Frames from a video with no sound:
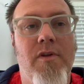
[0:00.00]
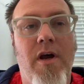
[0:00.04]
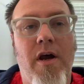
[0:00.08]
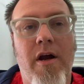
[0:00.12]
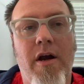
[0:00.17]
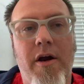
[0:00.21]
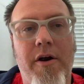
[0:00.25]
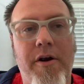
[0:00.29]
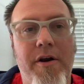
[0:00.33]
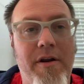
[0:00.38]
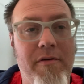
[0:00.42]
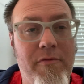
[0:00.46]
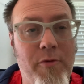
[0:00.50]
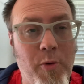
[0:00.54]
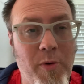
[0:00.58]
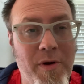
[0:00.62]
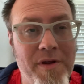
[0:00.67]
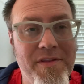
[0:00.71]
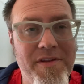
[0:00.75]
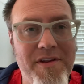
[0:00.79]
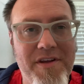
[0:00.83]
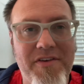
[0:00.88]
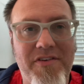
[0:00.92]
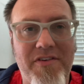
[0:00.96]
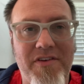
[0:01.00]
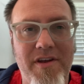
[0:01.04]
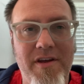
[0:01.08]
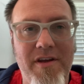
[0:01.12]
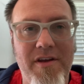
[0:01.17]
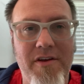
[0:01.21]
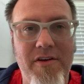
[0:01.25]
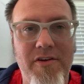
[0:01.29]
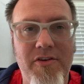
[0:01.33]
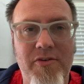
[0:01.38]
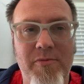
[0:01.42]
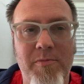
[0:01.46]
All right, everyone, this
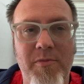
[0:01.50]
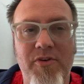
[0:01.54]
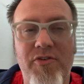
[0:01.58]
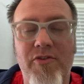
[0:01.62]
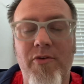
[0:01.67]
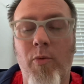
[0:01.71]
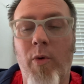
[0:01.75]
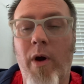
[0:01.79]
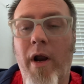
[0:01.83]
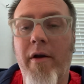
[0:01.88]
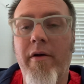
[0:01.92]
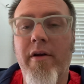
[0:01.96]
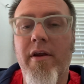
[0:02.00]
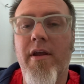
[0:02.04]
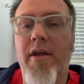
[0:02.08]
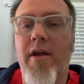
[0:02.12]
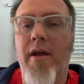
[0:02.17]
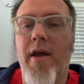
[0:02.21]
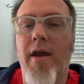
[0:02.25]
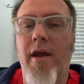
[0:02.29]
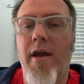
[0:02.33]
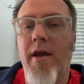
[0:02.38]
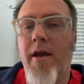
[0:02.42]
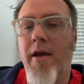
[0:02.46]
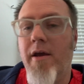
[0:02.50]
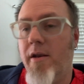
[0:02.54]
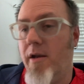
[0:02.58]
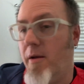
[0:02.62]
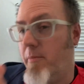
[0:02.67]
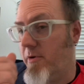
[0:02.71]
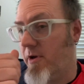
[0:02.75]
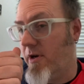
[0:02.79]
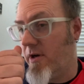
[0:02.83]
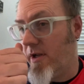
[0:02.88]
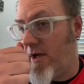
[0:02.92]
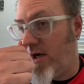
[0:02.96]
is Mr. Wyrick, and
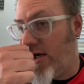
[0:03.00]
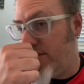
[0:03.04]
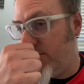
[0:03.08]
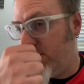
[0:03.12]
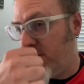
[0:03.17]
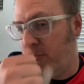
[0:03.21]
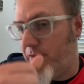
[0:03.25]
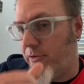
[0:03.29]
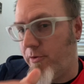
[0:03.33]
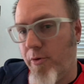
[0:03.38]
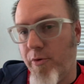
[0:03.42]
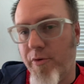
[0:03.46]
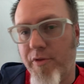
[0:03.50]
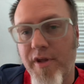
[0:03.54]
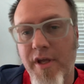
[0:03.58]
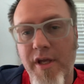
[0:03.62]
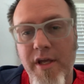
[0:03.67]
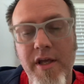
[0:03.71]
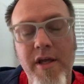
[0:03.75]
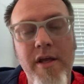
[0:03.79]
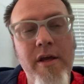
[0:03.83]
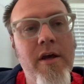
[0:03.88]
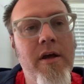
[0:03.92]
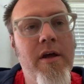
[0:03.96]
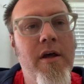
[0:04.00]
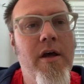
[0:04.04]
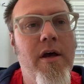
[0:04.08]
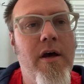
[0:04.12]
I'm going to guide you through the